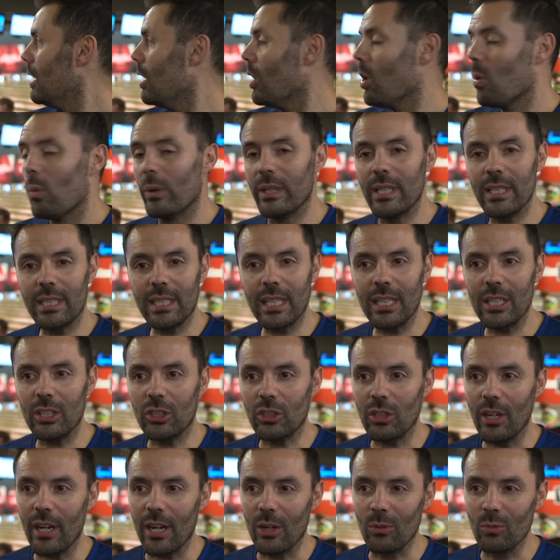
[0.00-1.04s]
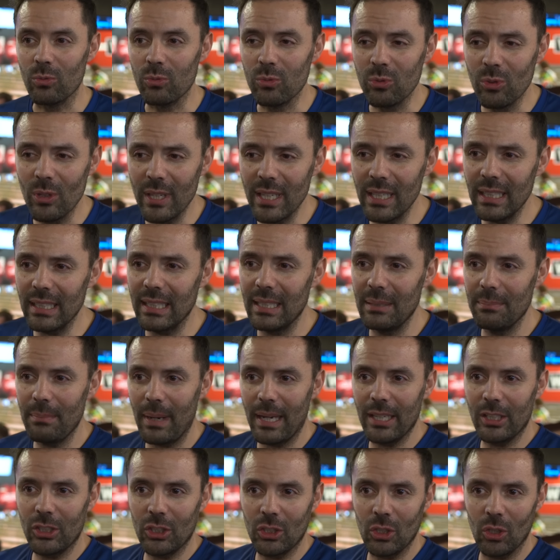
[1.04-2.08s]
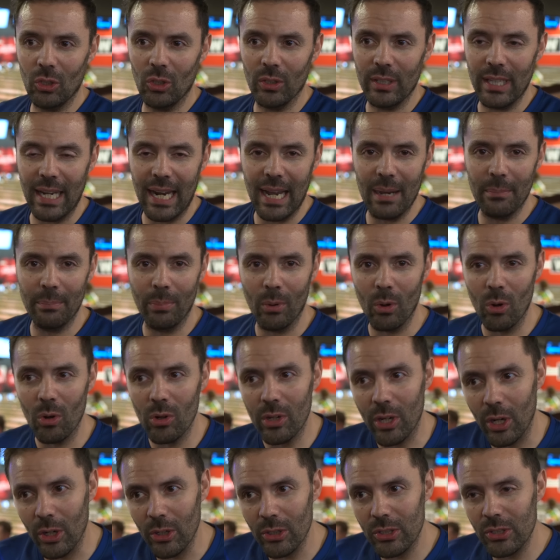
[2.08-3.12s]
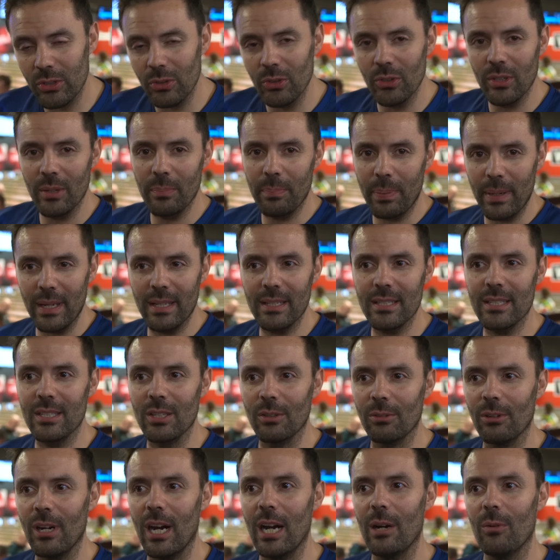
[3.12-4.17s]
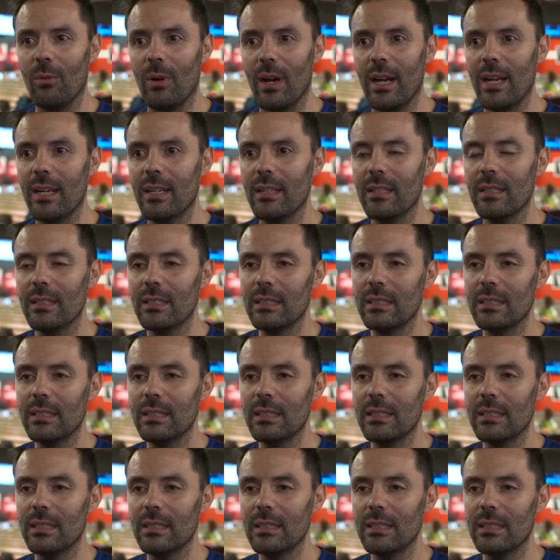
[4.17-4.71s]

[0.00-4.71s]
we're just going to try to really make sure that our ball goes through the pins the right way.